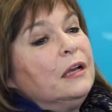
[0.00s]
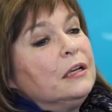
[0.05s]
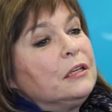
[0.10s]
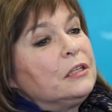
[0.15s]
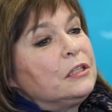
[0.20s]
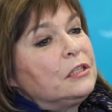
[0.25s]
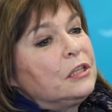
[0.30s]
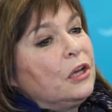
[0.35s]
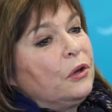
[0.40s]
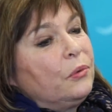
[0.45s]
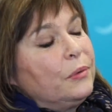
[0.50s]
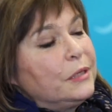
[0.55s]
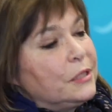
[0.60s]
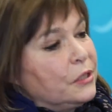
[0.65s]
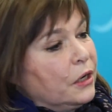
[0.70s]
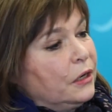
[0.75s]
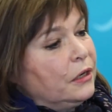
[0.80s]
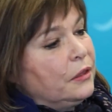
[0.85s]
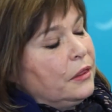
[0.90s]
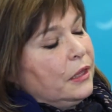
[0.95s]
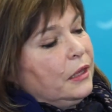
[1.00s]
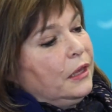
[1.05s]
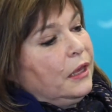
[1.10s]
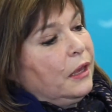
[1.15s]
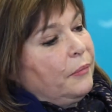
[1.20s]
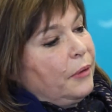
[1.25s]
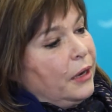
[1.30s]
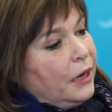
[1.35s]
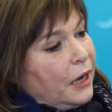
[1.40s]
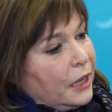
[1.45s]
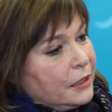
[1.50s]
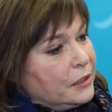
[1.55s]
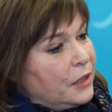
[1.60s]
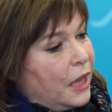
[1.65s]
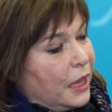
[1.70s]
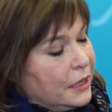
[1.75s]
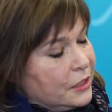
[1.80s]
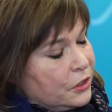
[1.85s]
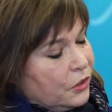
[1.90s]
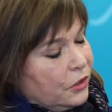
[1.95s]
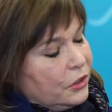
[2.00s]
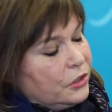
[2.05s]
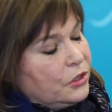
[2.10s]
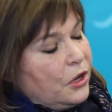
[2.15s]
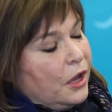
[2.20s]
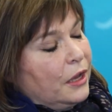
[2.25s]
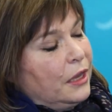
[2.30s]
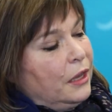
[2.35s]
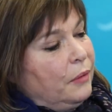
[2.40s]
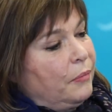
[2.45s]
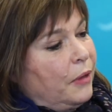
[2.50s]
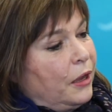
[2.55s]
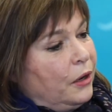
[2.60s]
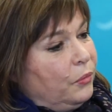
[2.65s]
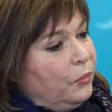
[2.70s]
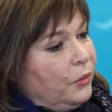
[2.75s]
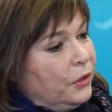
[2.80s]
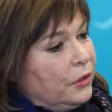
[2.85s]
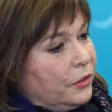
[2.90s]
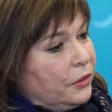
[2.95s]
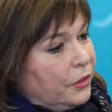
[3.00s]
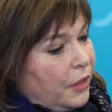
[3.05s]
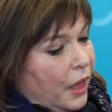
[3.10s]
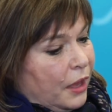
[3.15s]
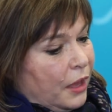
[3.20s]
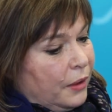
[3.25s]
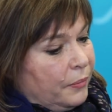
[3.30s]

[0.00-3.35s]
So we started thinking about it. I started talking about it with